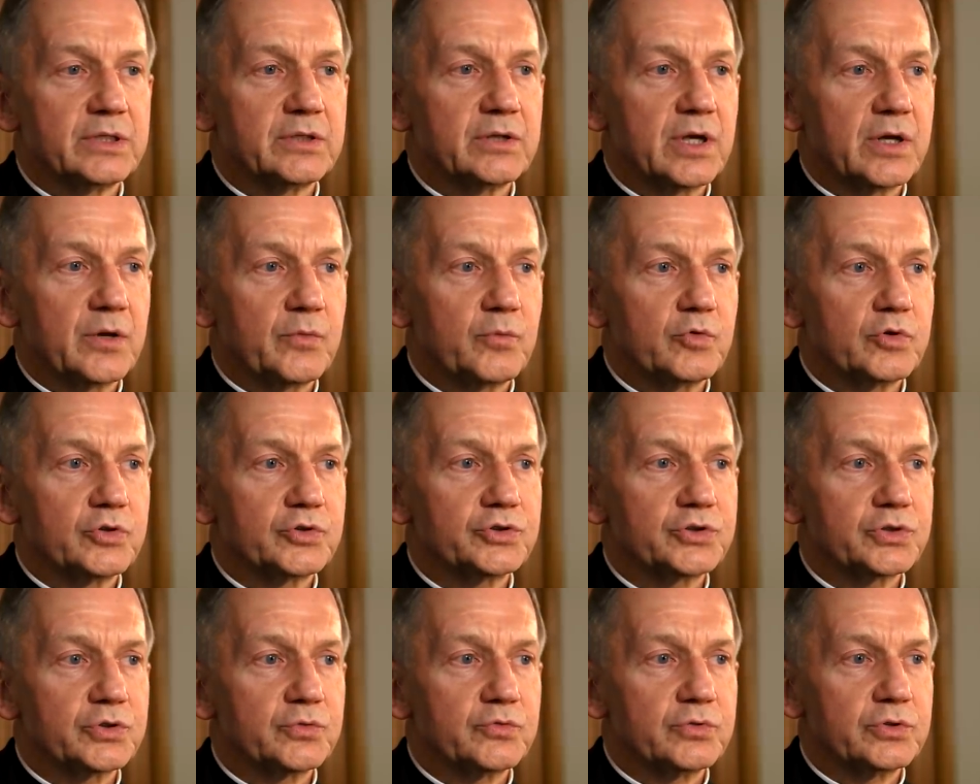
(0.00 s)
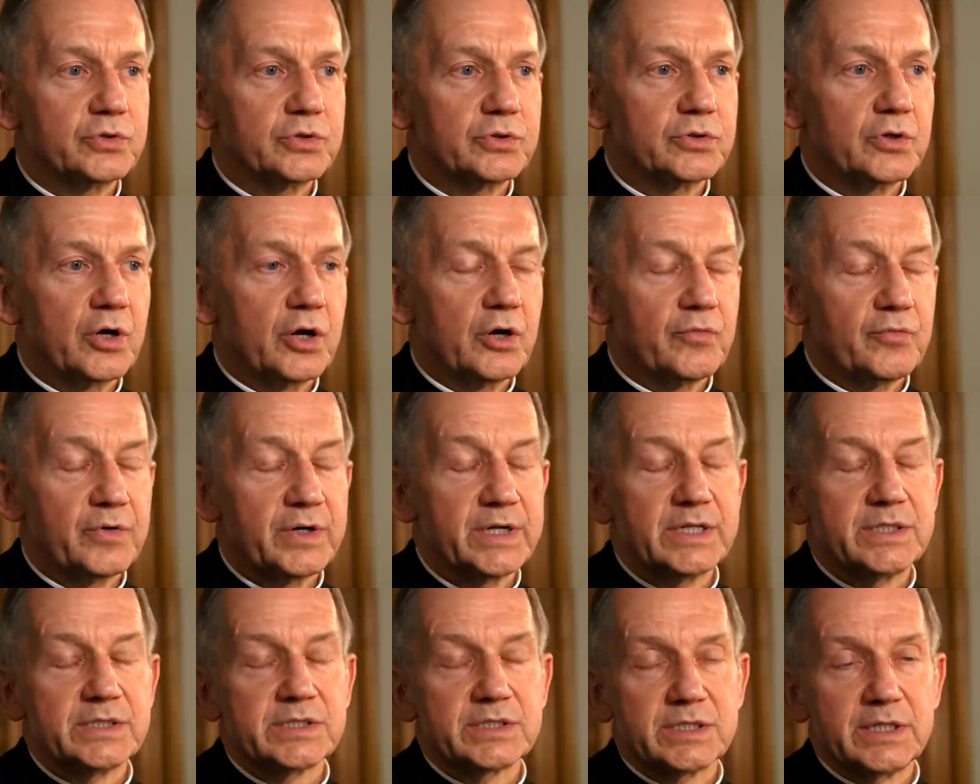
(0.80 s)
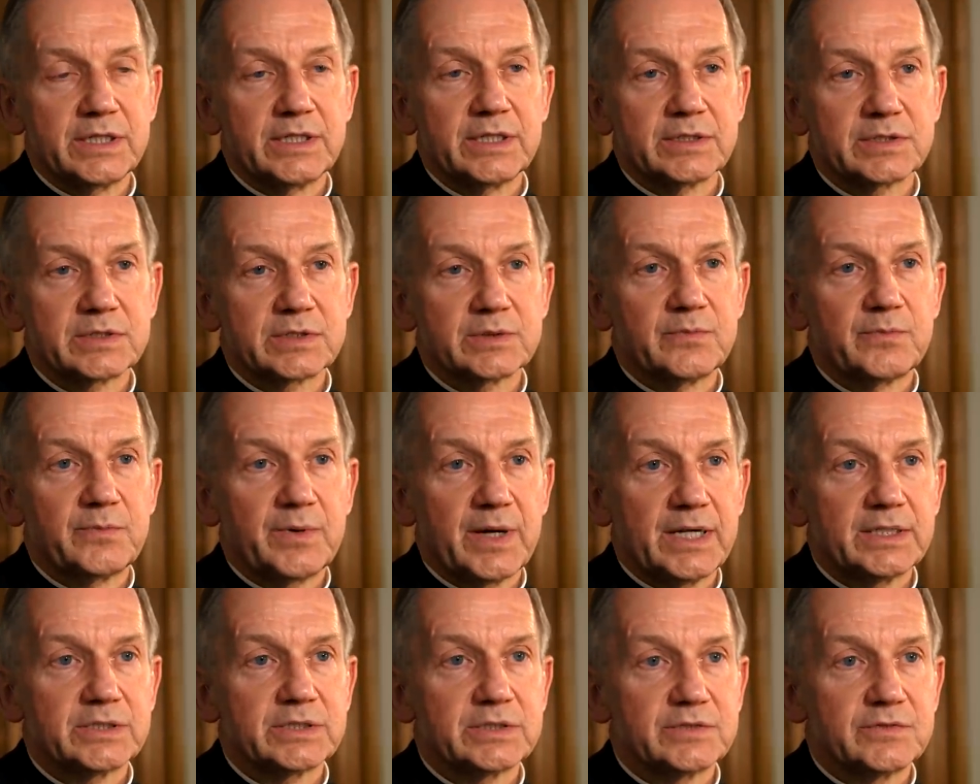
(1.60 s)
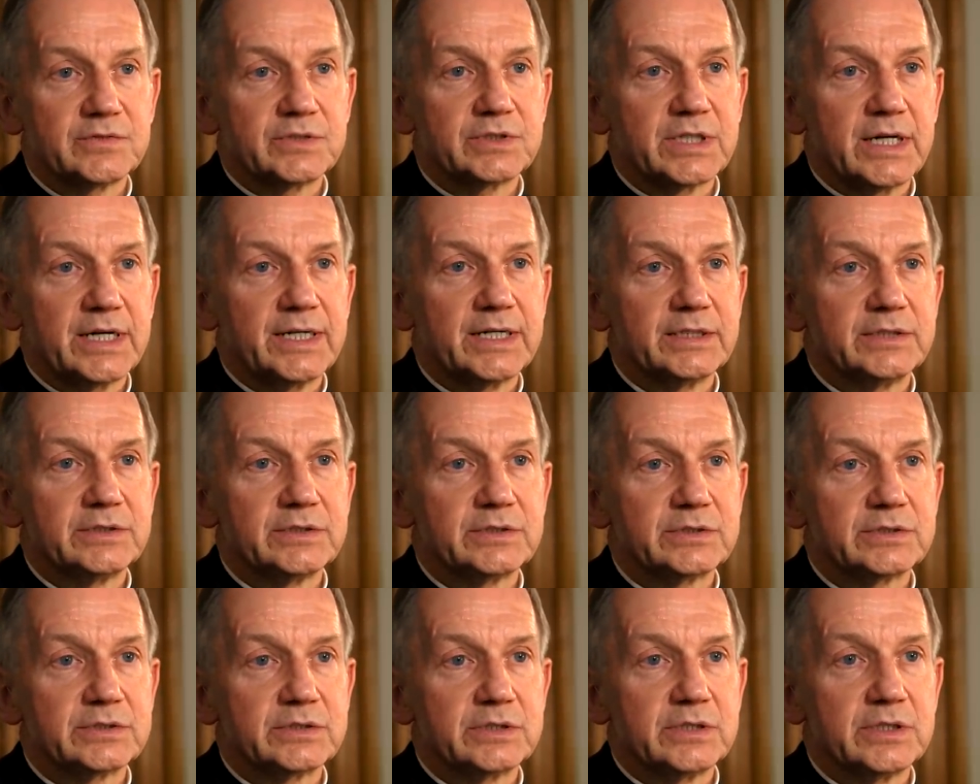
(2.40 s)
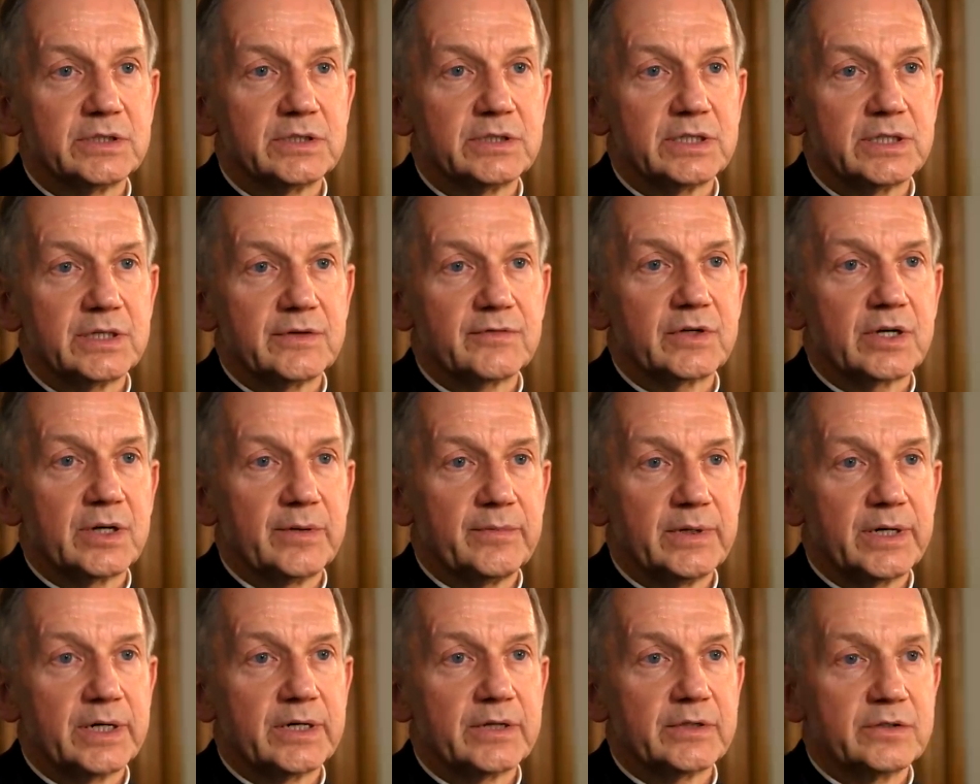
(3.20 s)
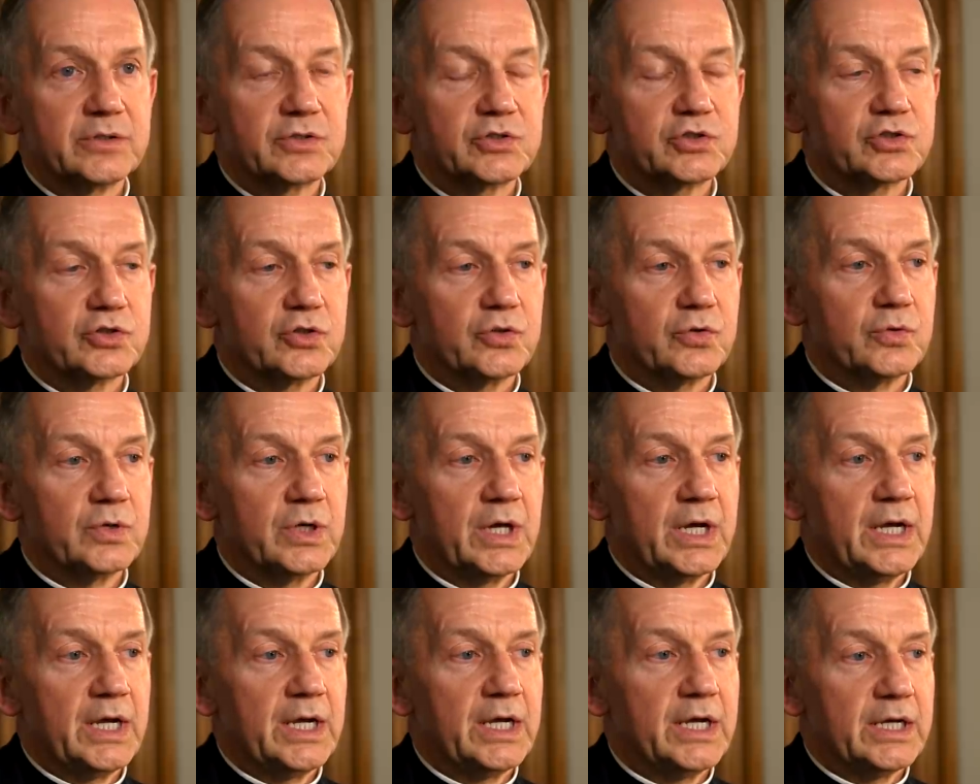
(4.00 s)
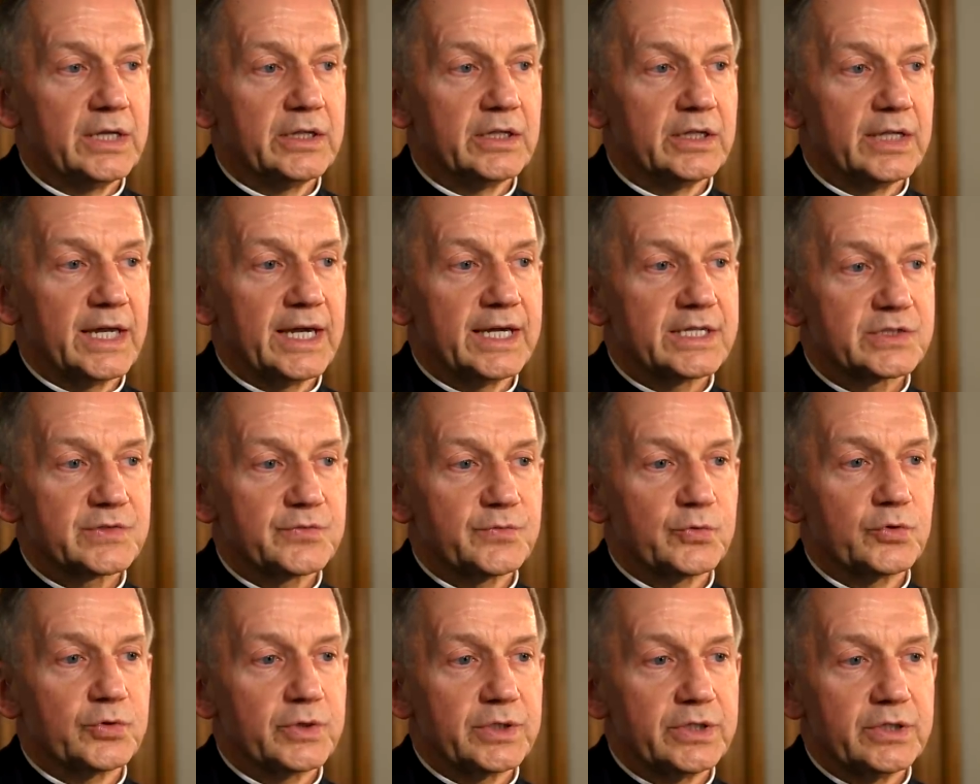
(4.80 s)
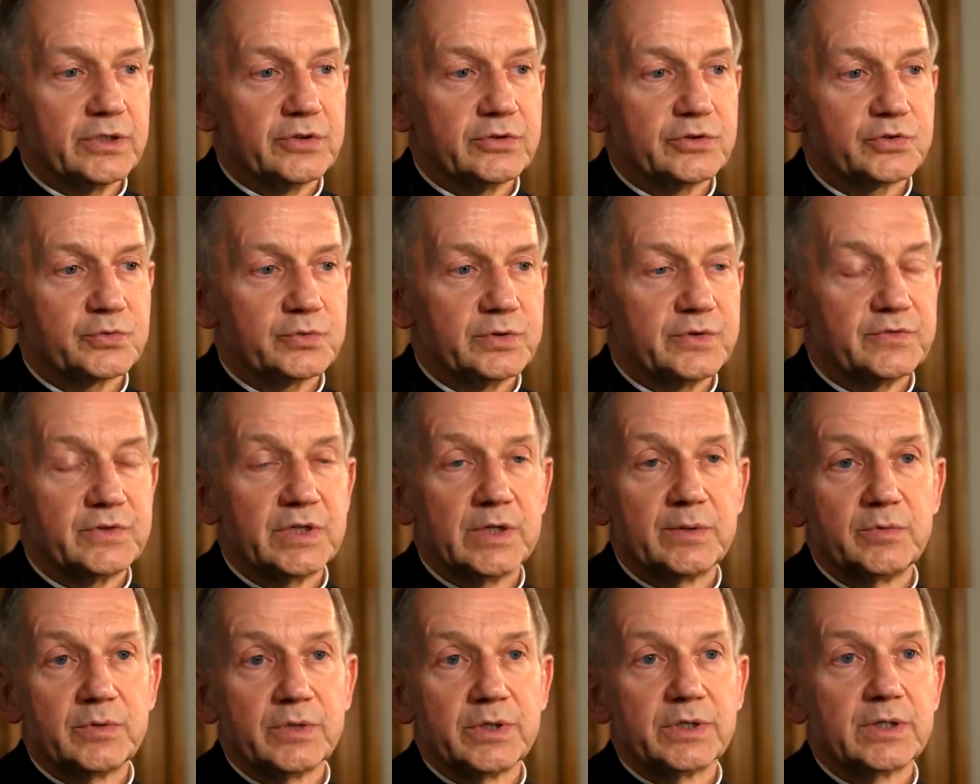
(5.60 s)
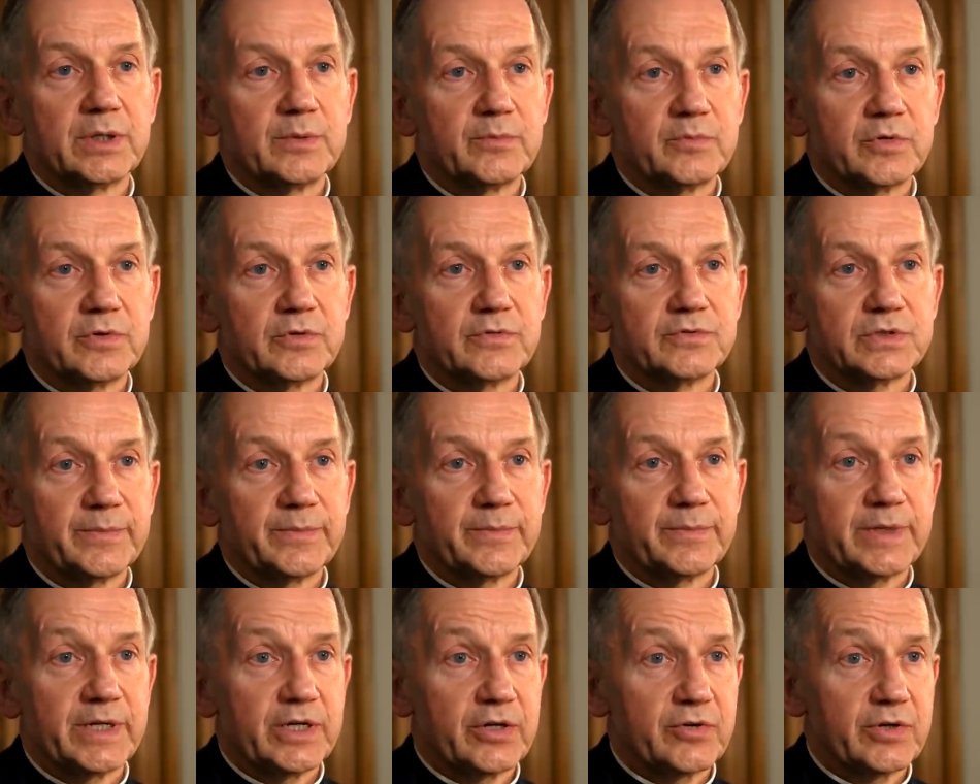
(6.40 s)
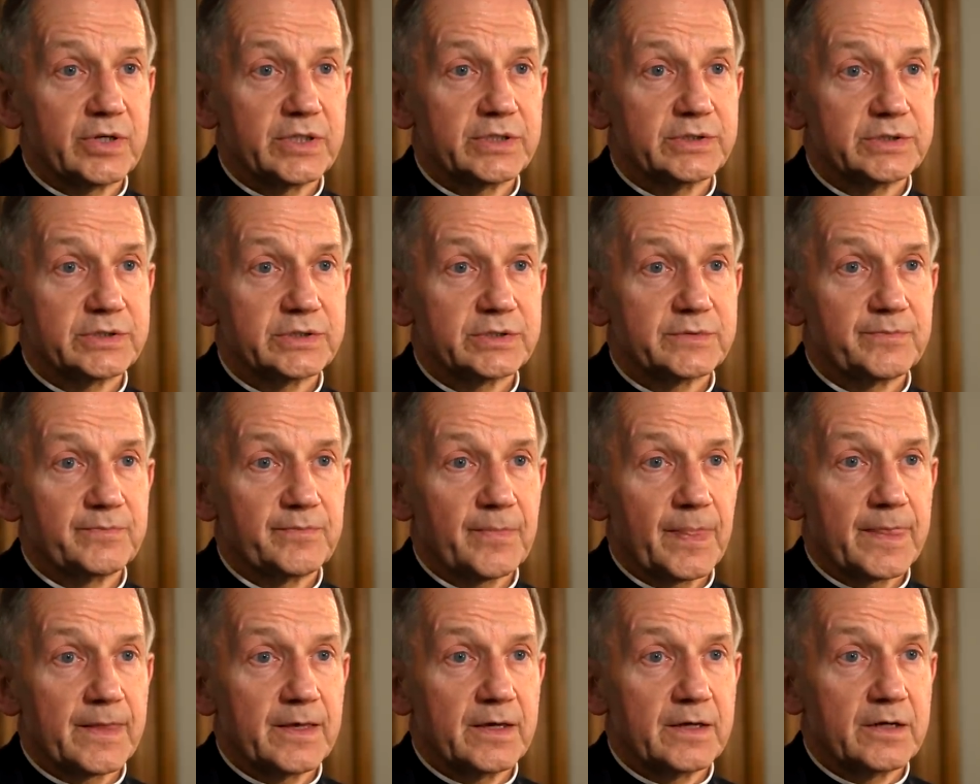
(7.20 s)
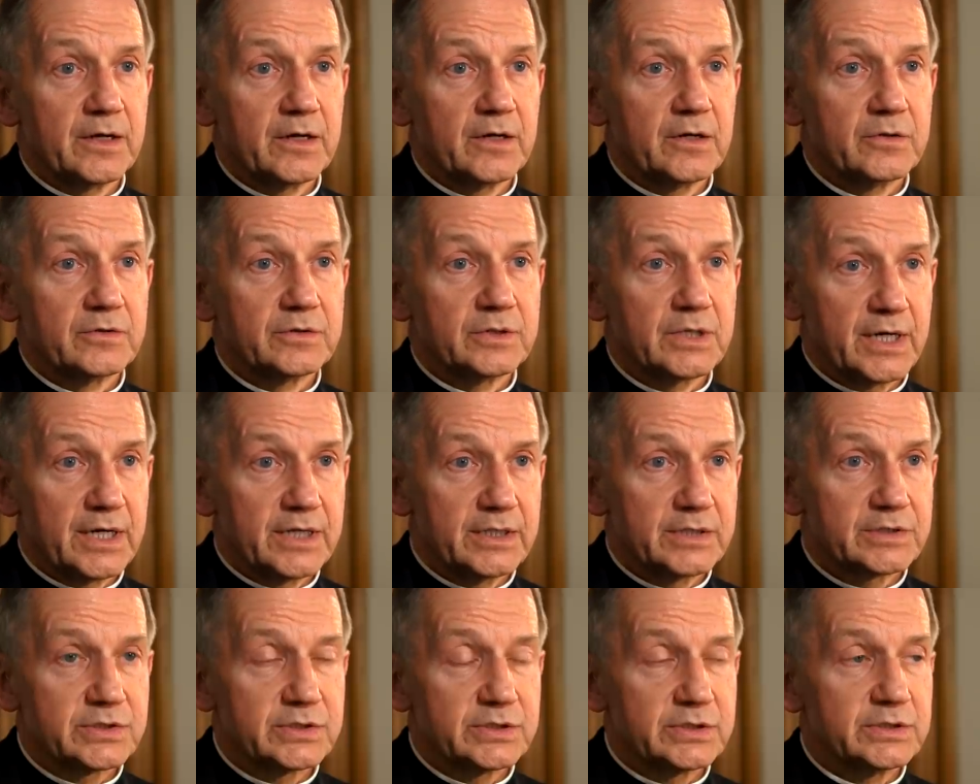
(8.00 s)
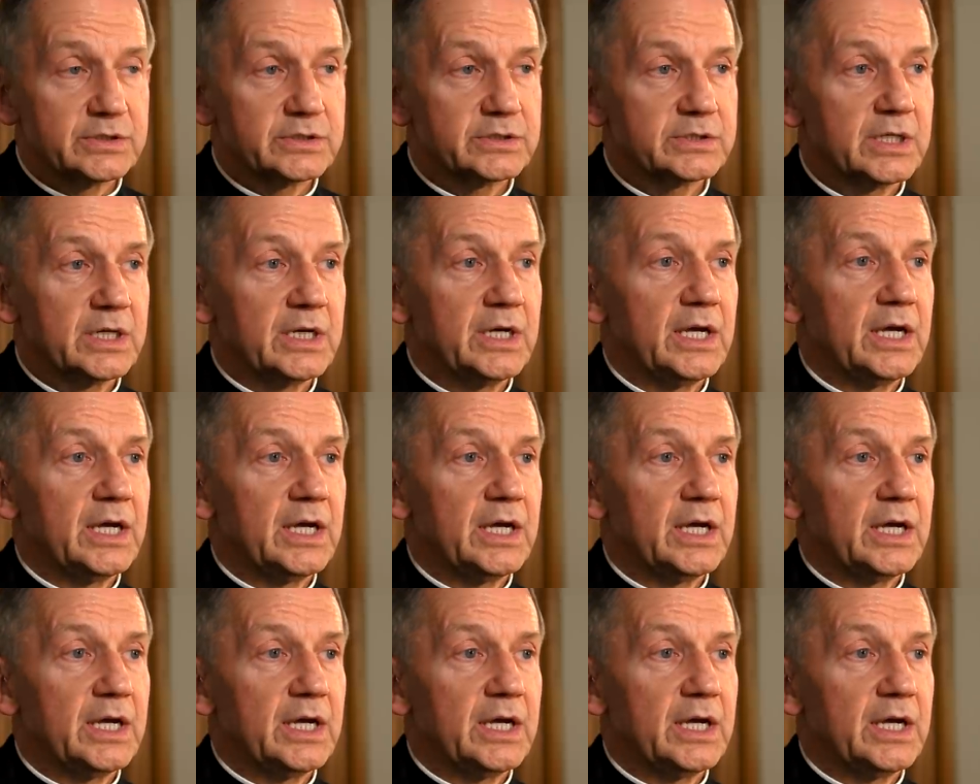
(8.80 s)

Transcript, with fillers: And we're already seeing some positive signs that have come out of this. So in the last 4 years, we've doubled the number of seminarians in our diocese.